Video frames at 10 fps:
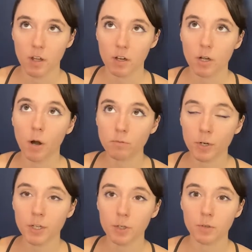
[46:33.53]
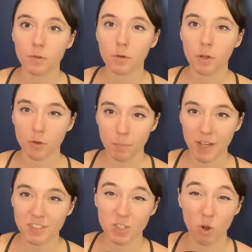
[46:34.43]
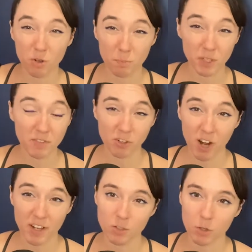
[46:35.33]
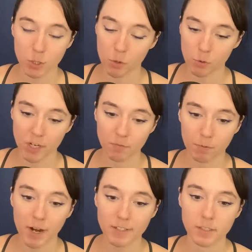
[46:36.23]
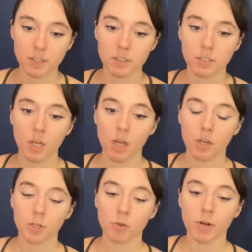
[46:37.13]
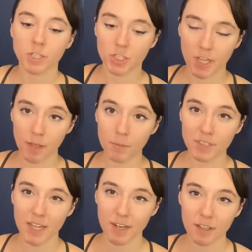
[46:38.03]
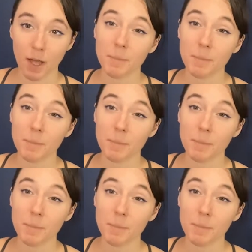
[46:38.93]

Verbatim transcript: covering other bands is all, believe it or not, is also a creative process, because you're not just imitating.